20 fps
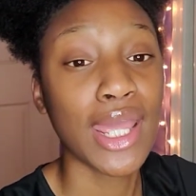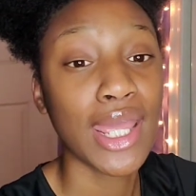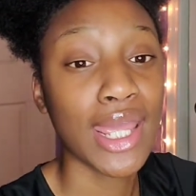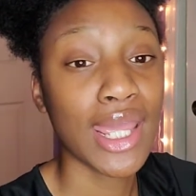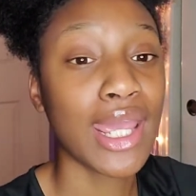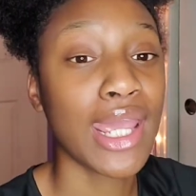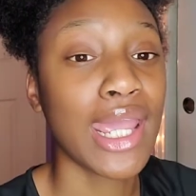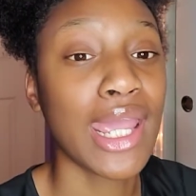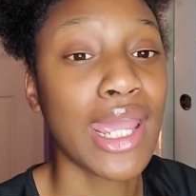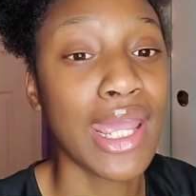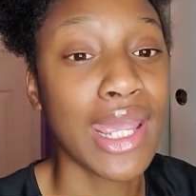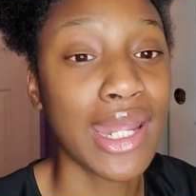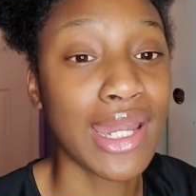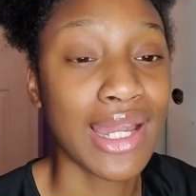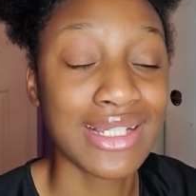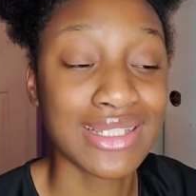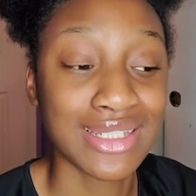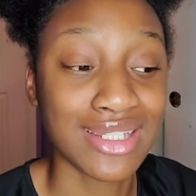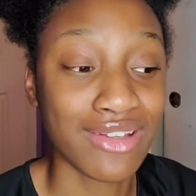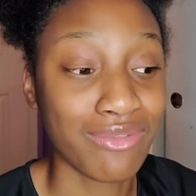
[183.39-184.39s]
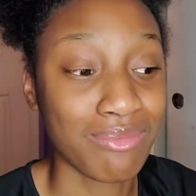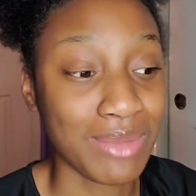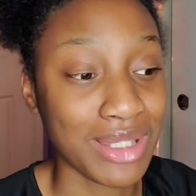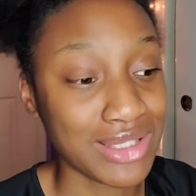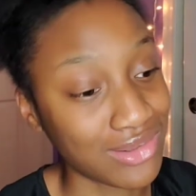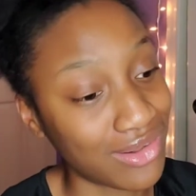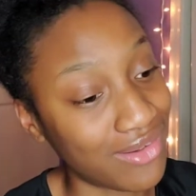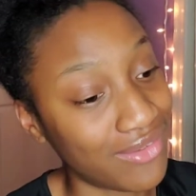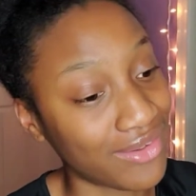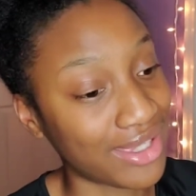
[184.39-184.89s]
and that's enough of me
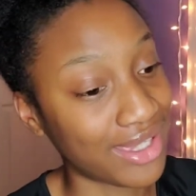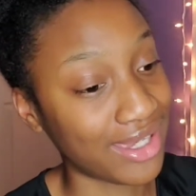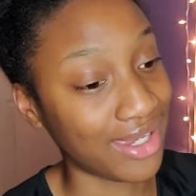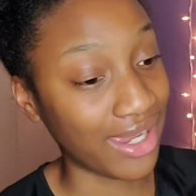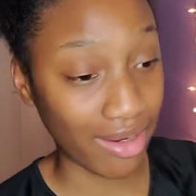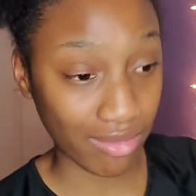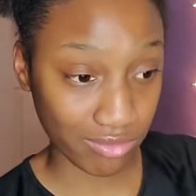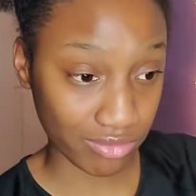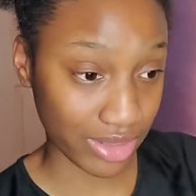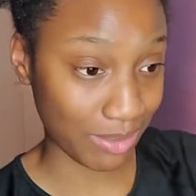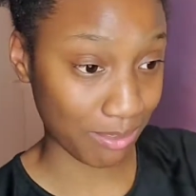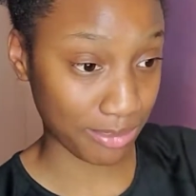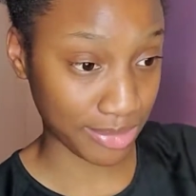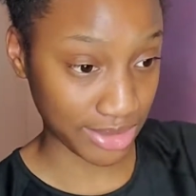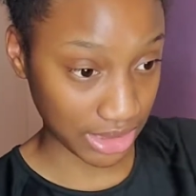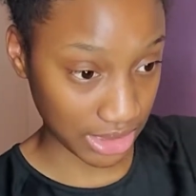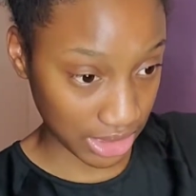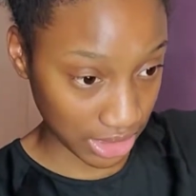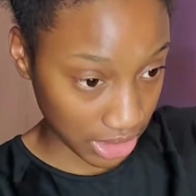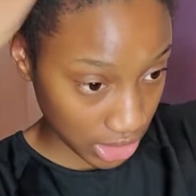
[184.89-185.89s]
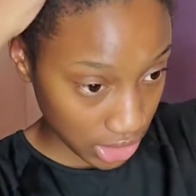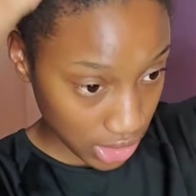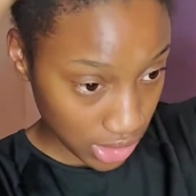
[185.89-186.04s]
talking and rambling